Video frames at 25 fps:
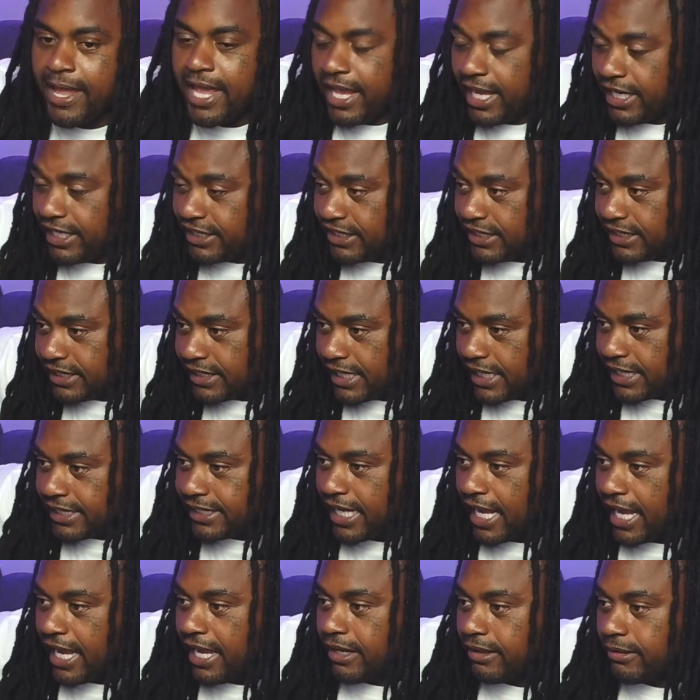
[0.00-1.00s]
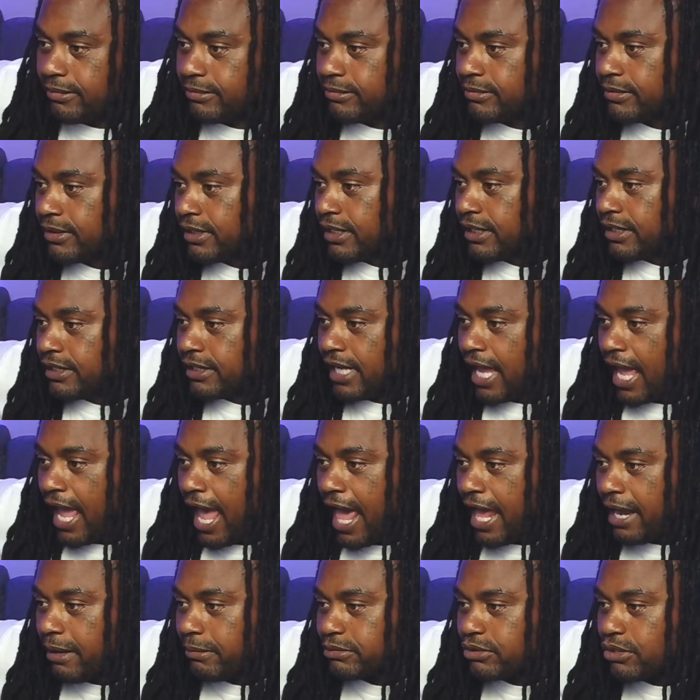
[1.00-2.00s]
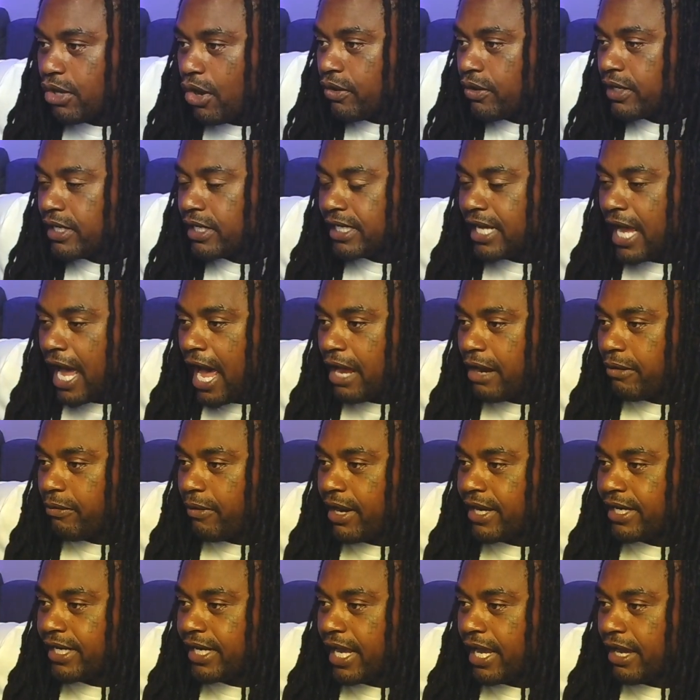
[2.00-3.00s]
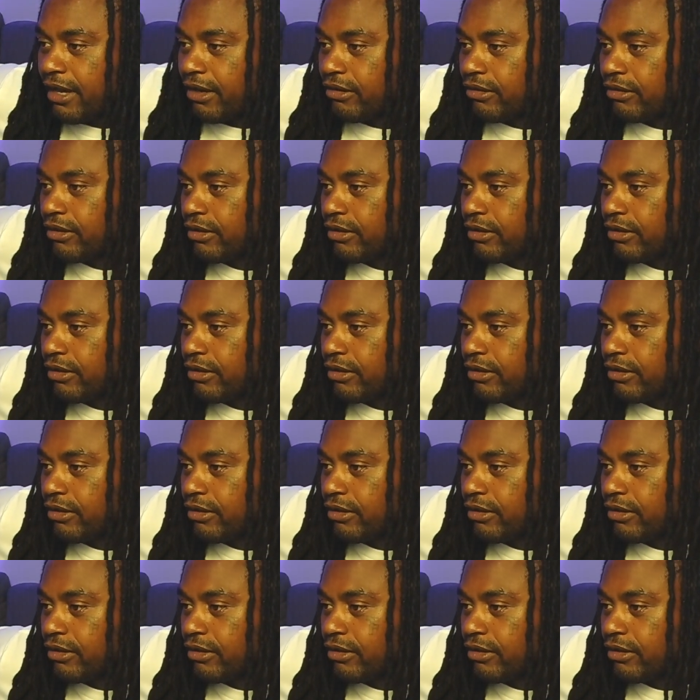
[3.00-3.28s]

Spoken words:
and she said, "Damn, Adam talking to God right now.